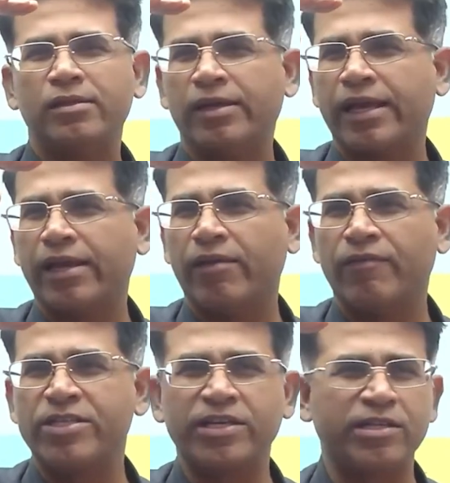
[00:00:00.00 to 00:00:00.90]
okay,
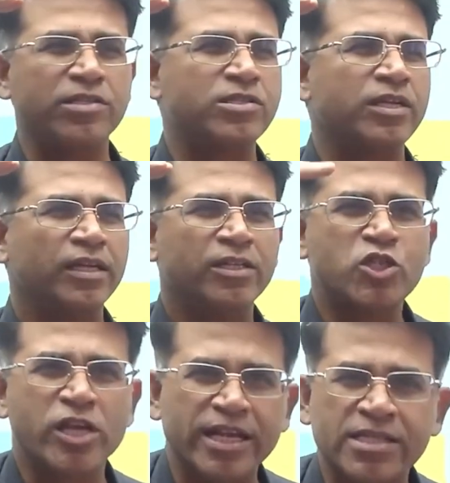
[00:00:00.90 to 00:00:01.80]
which is
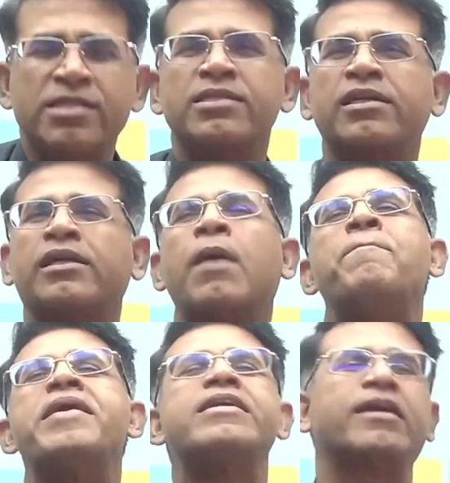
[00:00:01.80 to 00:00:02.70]
GS
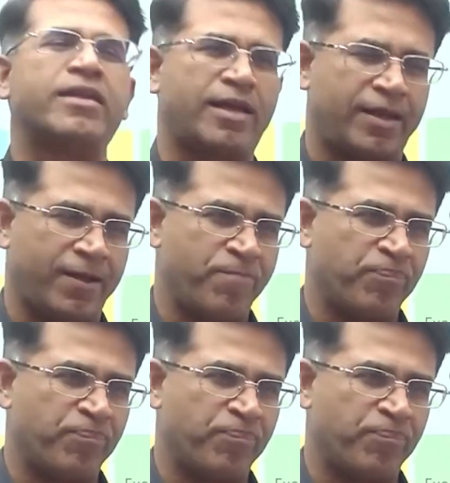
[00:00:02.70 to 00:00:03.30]
complete karna hai.